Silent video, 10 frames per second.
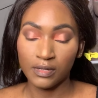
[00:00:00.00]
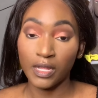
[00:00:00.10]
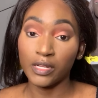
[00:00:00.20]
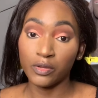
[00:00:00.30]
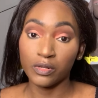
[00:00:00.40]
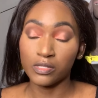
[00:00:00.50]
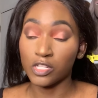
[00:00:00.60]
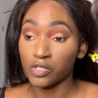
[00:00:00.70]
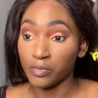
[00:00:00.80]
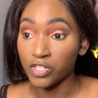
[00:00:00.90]
Had to go
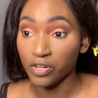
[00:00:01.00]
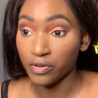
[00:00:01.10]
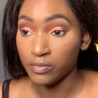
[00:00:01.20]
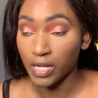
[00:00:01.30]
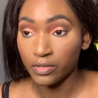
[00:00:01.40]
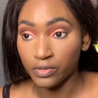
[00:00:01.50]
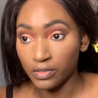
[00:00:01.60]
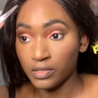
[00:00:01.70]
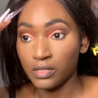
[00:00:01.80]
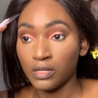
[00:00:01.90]
downstairs for my generator back
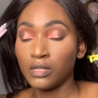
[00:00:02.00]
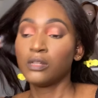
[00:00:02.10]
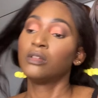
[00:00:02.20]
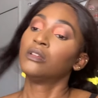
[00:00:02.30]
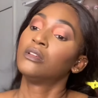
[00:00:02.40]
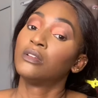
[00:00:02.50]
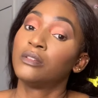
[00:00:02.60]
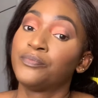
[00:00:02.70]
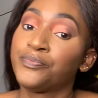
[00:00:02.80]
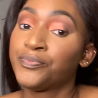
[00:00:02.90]
on.
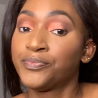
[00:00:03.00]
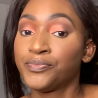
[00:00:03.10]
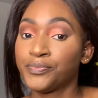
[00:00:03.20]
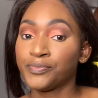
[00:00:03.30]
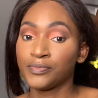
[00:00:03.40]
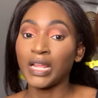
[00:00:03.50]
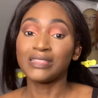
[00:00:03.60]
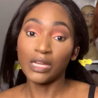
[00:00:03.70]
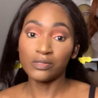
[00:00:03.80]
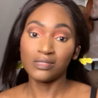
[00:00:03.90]

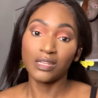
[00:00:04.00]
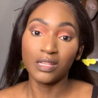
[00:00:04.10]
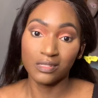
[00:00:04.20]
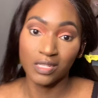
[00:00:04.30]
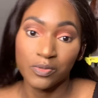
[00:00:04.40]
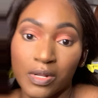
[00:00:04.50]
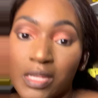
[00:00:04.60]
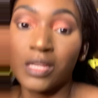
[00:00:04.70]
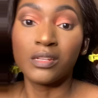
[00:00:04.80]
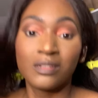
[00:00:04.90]
$1,000, that's what I
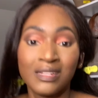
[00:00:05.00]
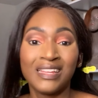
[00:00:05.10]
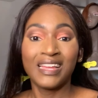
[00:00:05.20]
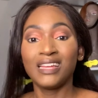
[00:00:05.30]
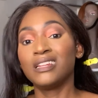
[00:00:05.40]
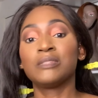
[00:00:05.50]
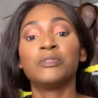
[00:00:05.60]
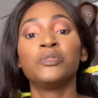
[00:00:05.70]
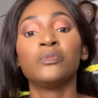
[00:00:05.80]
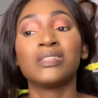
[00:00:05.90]
get. And it's
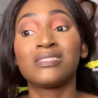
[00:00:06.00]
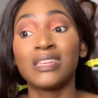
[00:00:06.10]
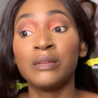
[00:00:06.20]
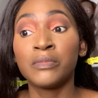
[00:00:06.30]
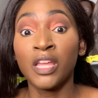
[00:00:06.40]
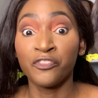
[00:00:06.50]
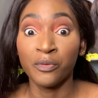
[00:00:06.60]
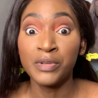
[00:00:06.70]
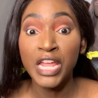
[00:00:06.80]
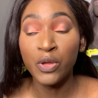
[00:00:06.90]
been doing the same thing
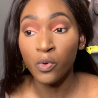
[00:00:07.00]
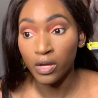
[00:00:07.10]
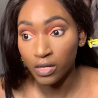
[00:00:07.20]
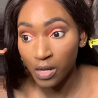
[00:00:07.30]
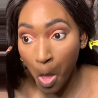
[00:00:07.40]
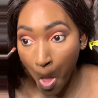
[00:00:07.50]
from day one.